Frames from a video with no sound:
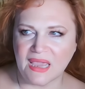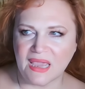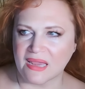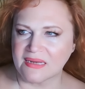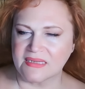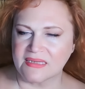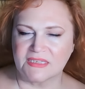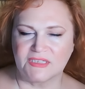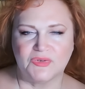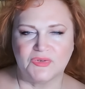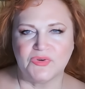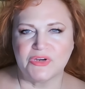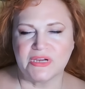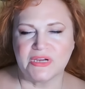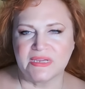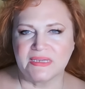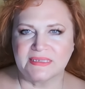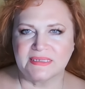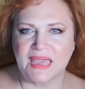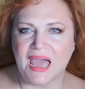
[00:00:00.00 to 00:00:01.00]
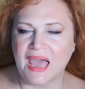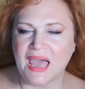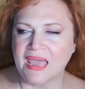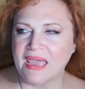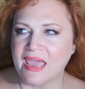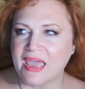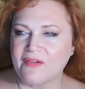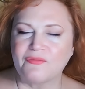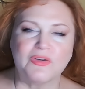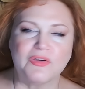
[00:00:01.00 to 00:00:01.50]
Now, these kind of
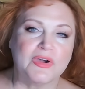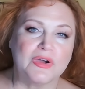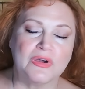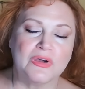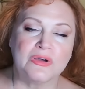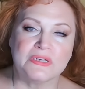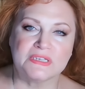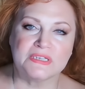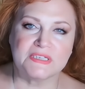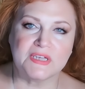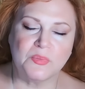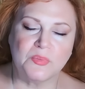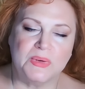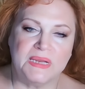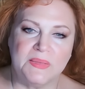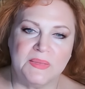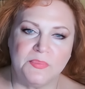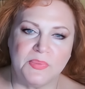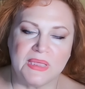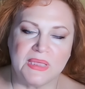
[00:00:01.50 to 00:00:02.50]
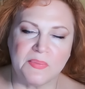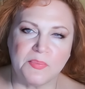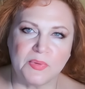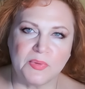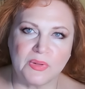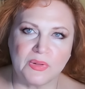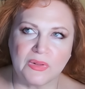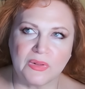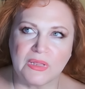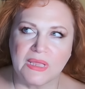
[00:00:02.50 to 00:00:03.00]
stories, I have heard so
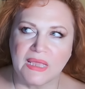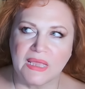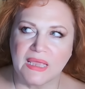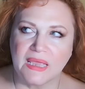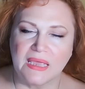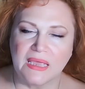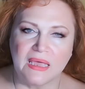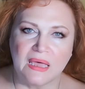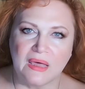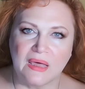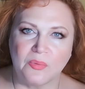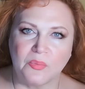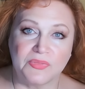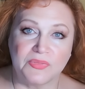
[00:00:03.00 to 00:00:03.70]
many people